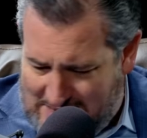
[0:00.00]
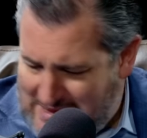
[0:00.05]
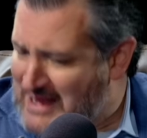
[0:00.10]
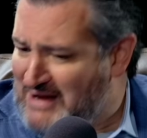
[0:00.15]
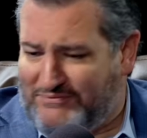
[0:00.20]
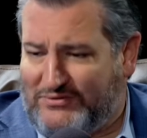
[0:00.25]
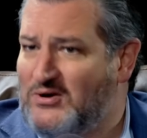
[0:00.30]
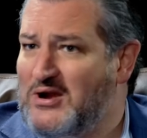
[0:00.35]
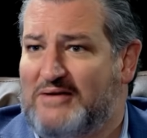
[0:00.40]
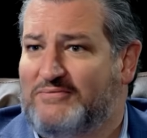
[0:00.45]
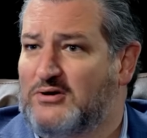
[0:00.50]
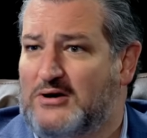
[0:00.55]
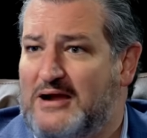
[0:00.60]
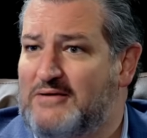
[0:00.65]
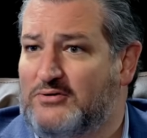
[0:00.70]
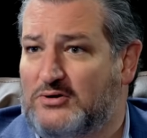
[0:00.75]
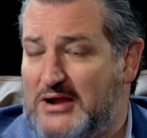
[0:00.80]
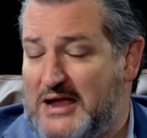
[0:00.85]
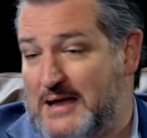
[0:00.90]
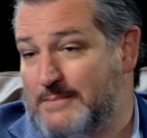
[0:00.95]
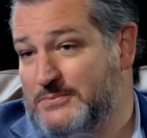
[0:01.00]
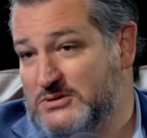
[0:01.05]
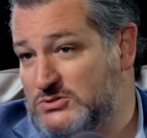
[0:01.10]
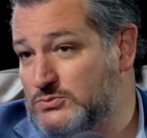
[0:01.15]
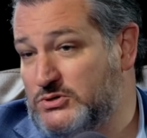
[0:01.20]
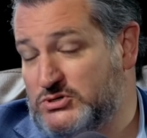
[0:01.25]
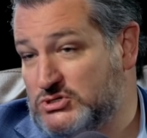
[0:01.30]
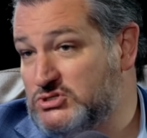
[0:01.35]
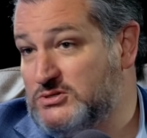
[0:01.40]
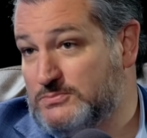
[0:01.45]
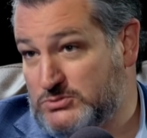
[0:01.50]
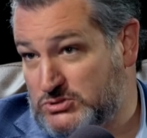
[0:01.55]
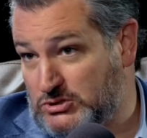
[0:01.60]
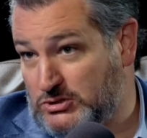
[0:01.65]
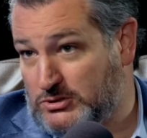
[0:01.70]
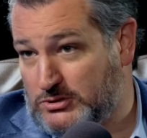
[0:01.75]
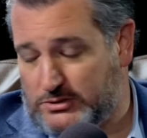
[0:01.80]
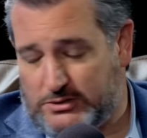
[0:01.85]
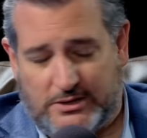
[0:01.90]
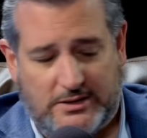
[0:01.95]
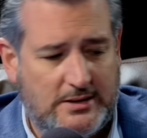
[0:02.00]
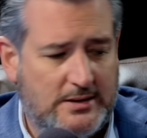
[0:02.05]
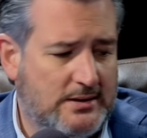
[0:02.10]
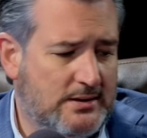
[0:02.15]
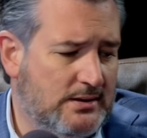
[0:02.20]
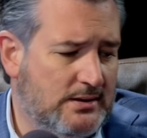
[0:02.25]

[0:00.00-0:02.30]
it never, ever, ever happens, which is absurd.